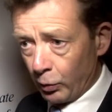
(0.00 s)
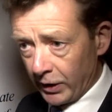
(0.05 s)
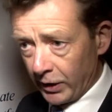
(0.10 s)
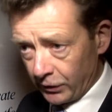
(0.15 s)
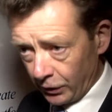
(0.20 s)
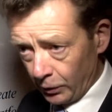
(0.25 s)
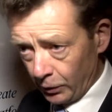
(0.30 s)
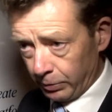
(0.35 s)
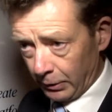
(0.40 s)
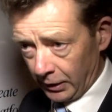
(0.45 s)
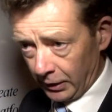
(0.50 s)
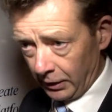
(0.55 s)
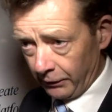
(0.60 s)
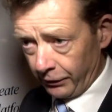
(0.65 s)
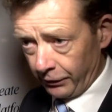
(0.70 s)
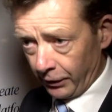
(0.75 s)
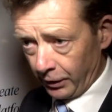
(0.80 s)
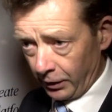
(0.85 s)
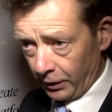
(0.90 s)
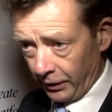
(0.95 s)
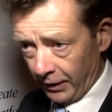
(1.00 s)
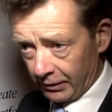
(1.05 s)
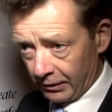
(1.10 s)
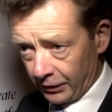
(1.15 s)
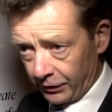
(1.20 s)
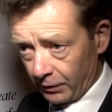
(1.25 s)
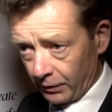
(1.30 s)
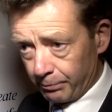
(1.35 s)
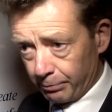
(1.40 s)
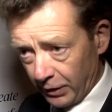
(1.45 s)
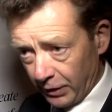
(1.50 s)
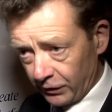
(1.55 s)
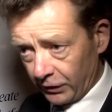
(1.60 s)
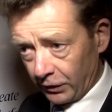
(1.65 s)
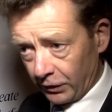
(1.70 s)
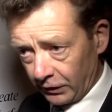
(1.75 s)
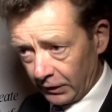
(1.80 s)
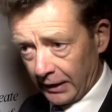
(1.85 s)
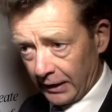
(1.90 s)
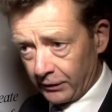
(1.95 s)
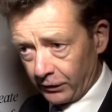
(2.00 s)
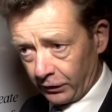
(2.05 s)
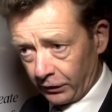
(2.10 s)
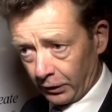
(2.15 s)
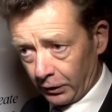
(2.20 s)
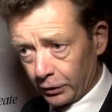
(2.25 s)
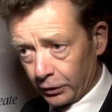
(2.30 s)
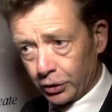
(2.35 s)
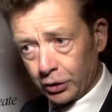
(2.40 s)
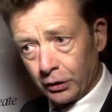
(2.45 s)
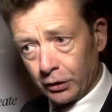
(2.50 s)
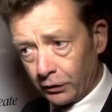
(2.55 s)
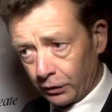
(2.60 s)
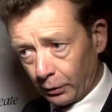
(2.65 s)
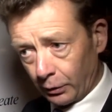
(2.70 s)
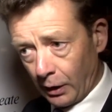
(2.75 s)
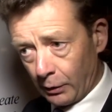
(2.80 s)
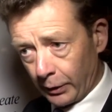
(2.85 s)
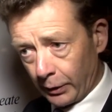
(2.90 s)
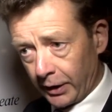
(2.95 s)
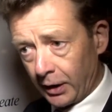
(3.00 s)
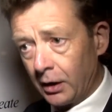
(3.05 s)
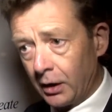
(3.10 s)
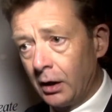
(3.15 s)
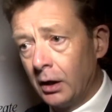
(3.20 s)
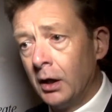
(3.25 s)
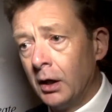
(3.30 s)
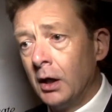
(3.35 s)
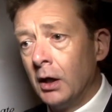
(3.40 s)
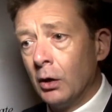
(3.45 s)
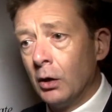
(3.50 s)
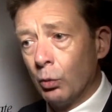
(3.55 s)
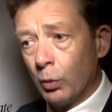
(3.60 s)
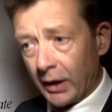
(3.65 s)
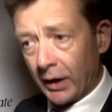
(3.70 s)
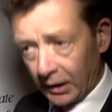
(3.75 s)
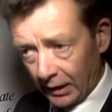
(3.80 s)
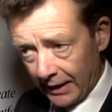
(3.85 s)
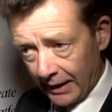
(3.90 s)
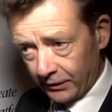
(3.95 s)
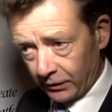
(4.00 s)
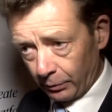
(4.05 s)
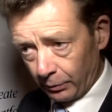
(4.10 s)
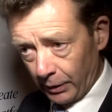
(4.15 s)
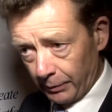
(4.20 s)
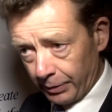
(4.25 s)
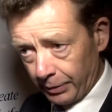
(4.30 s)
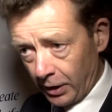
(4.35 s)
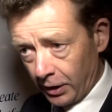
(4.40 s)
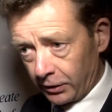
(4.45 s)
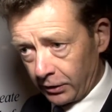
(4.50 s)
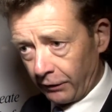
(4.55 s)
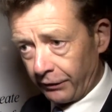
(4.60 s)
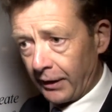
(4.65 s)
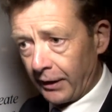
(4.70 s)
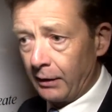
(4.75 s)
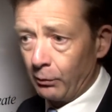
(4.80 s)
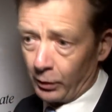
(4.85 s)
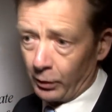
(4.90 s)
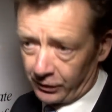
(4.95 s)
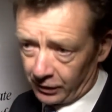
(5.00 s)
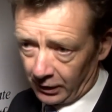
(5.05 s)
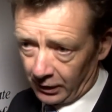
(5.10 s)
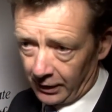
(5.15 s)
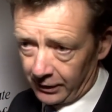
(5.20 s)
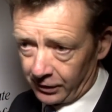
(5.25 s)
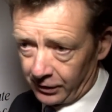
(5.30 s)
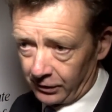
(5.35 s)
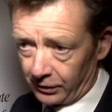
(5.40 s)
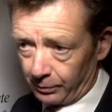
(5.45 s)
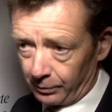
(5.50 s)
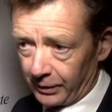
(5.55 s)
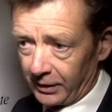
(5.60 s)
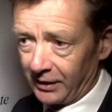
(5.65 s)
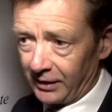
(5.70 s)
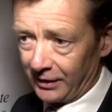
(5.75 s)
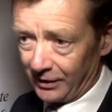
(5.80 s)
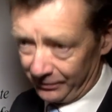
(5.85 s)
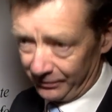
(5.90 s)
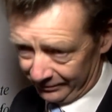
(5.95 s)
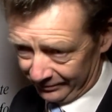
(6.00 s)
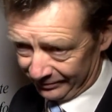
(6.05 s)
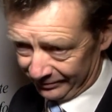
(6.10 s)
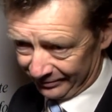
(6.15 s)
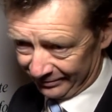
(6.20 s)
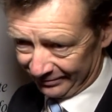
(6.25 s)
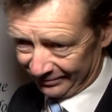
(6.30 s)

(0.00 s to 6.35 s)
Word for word: We do believe that there is a business-led solution to where we are. We're glad to be part of that. We're delighted to be here.